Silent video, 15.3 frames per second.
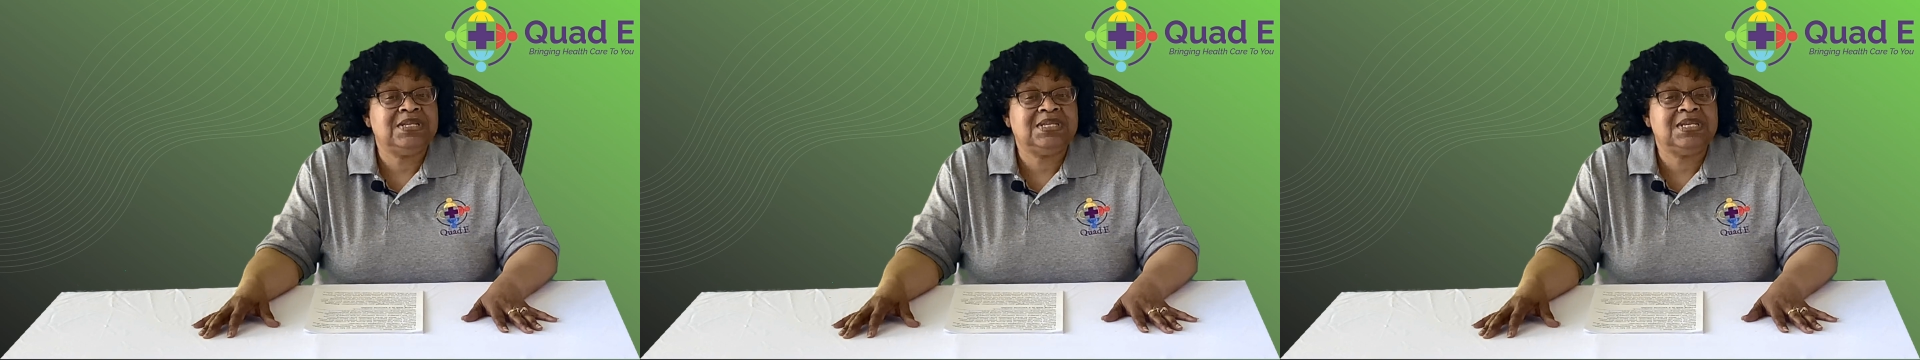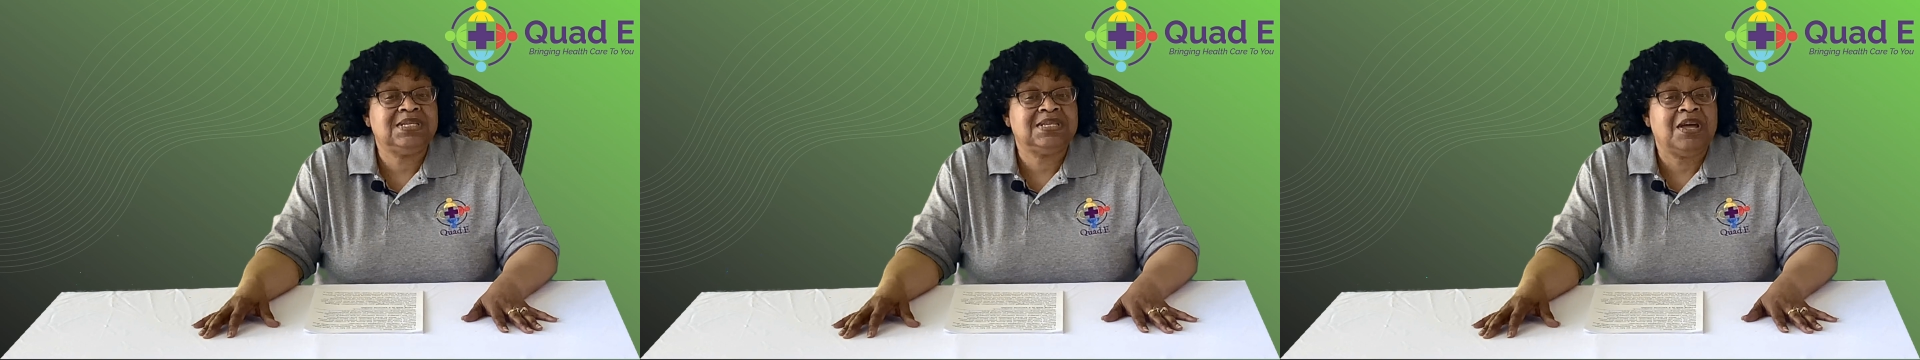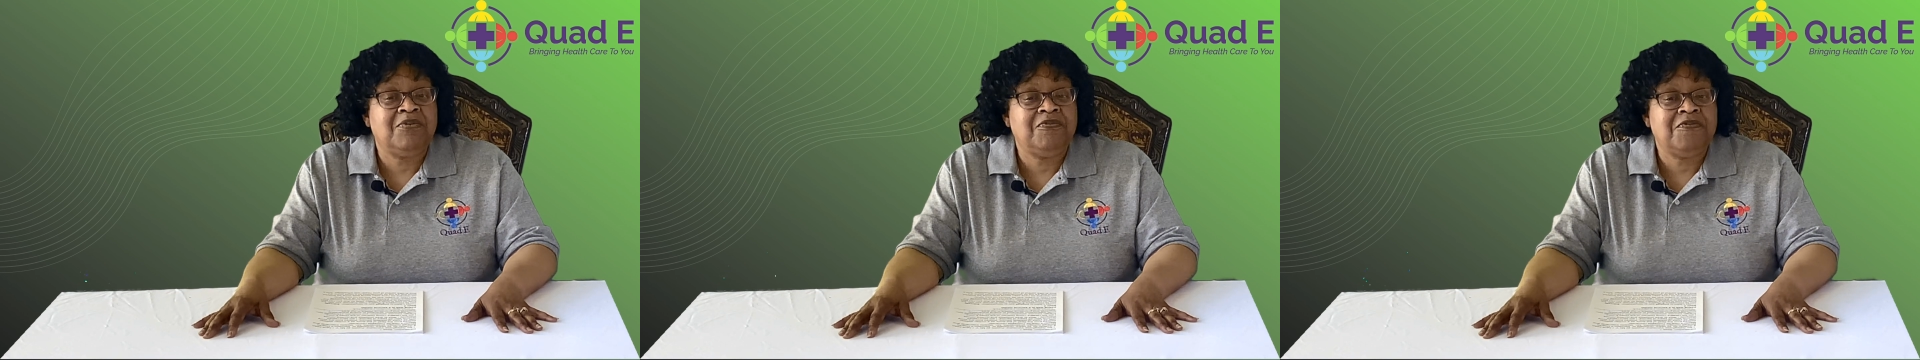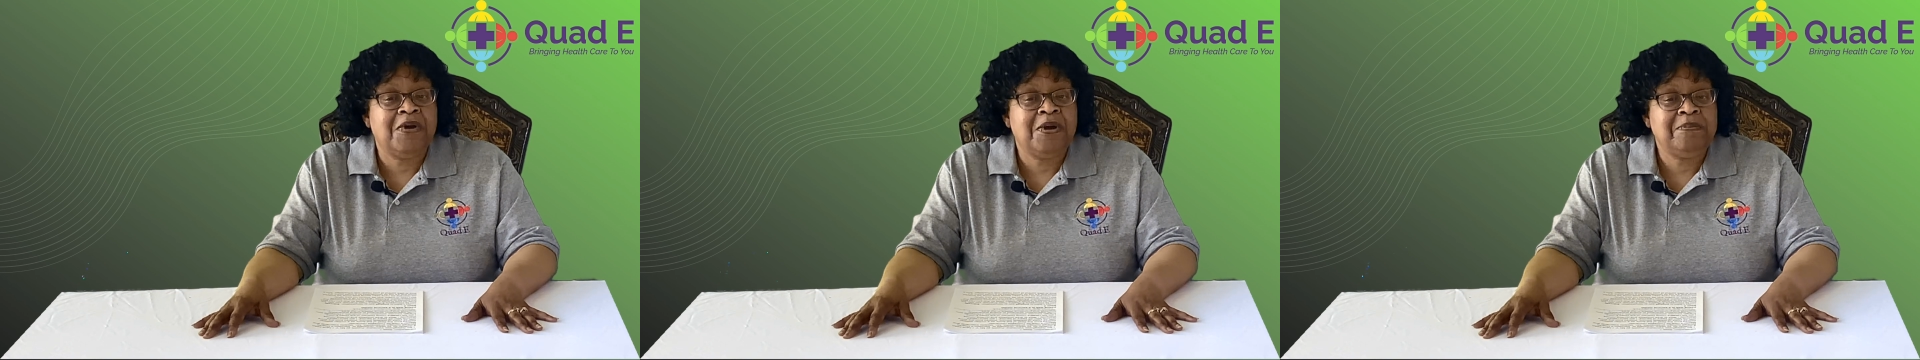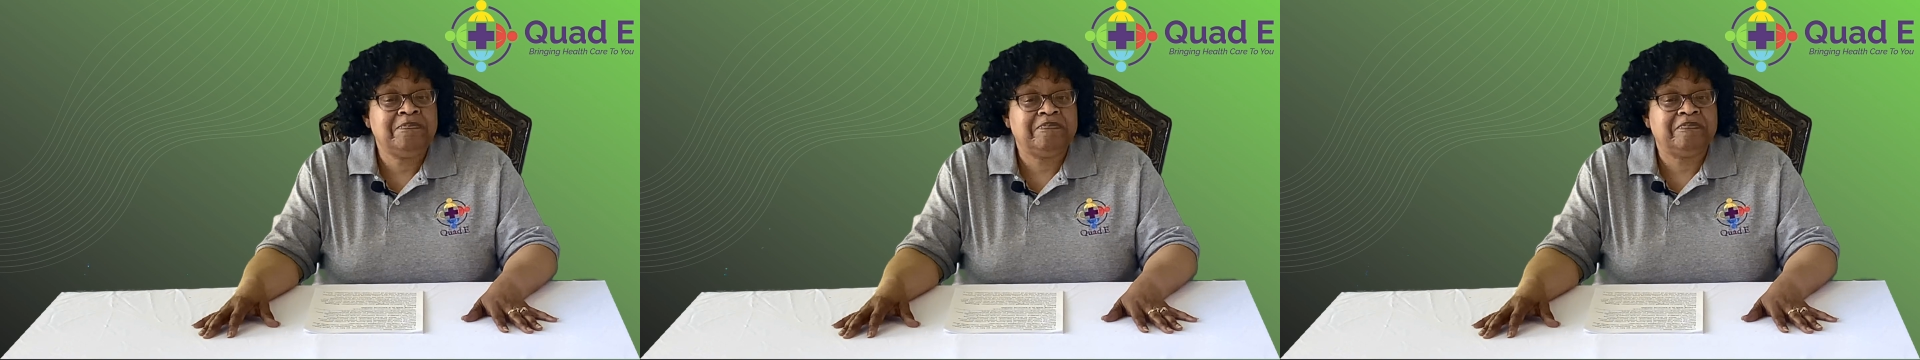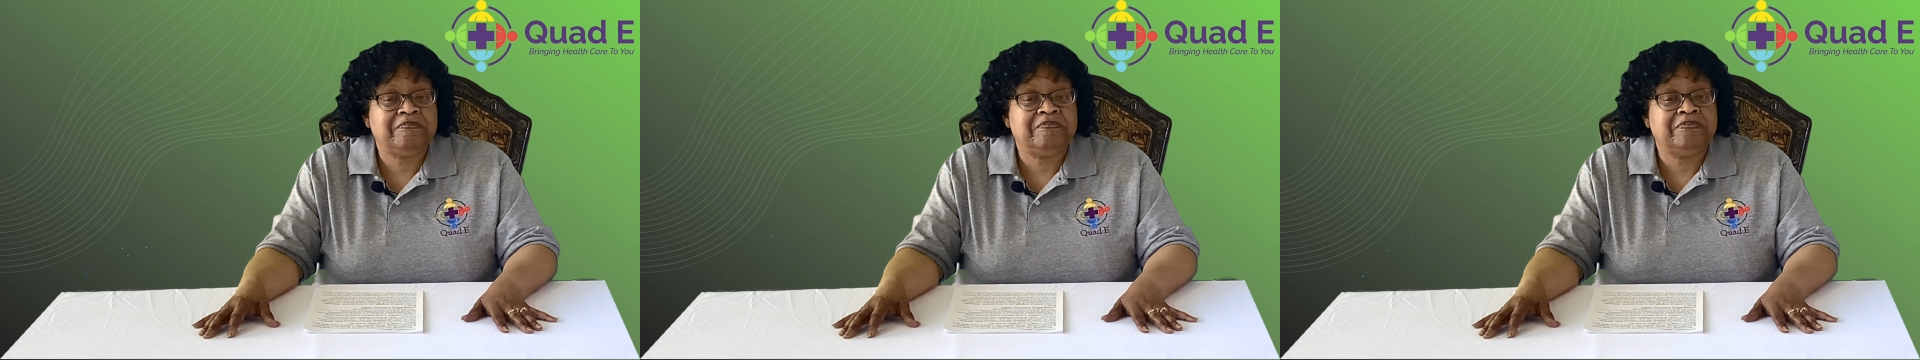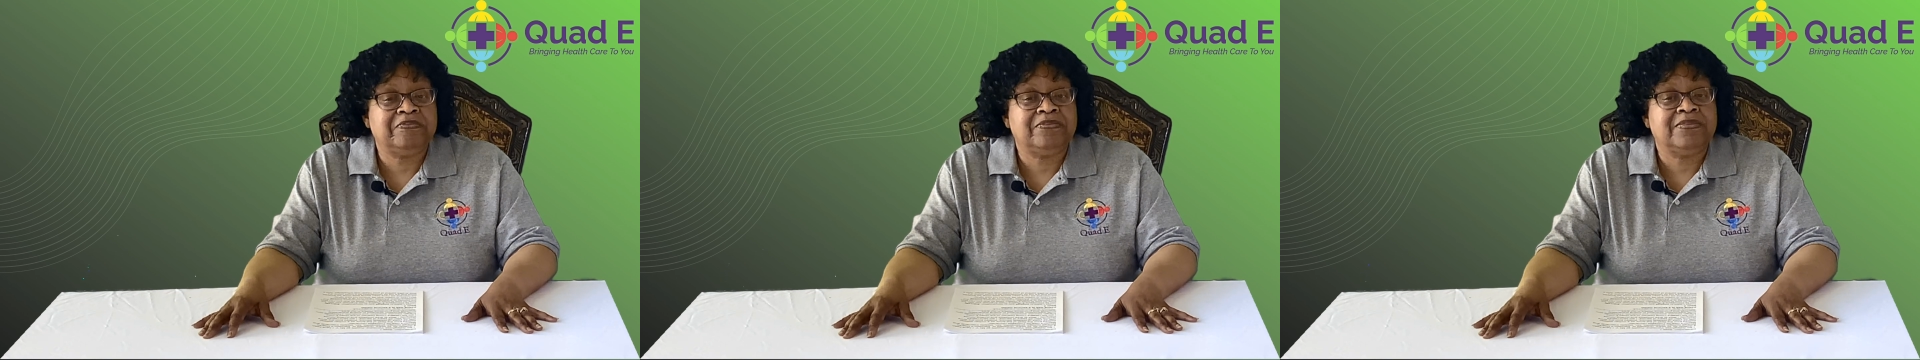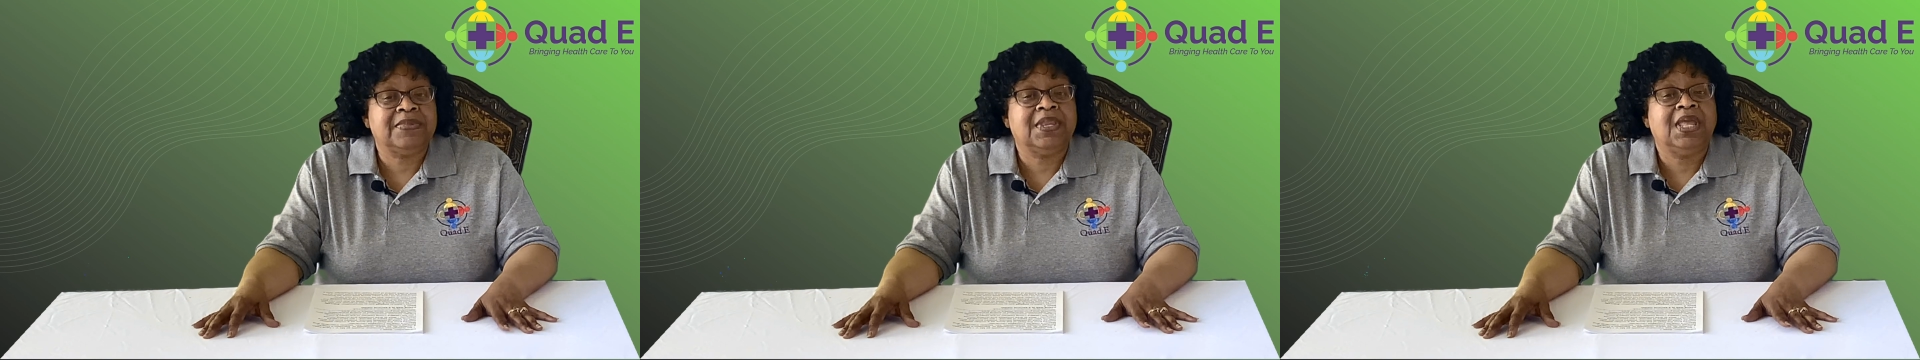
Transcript: And where does this come from?